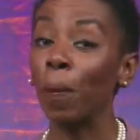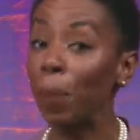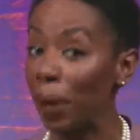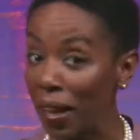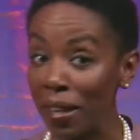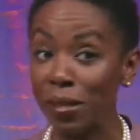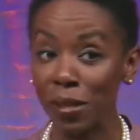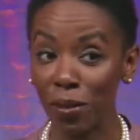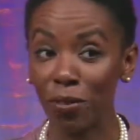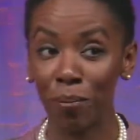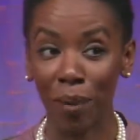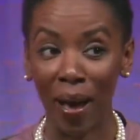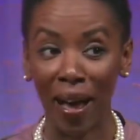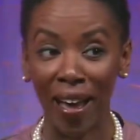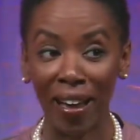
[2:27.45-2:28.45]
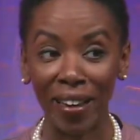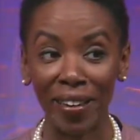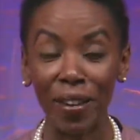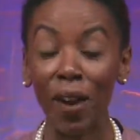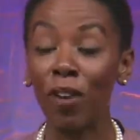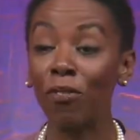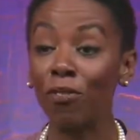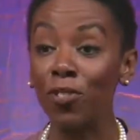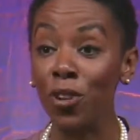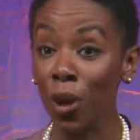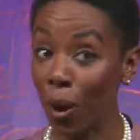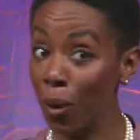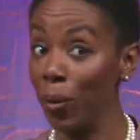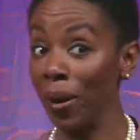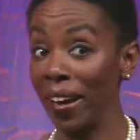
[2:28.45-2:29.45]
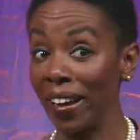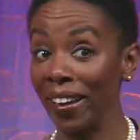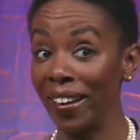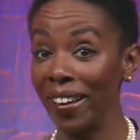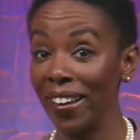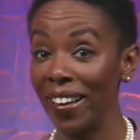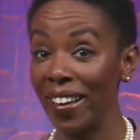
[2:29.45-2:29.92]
peace of mind of knowing